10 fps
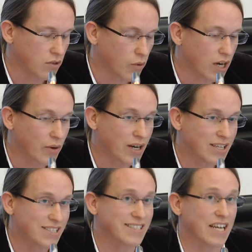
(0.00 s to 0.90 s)
whether
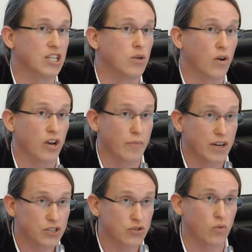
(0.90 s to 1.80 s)
this is actually one
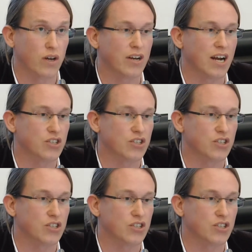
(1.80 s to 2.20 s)
dimension or whether there's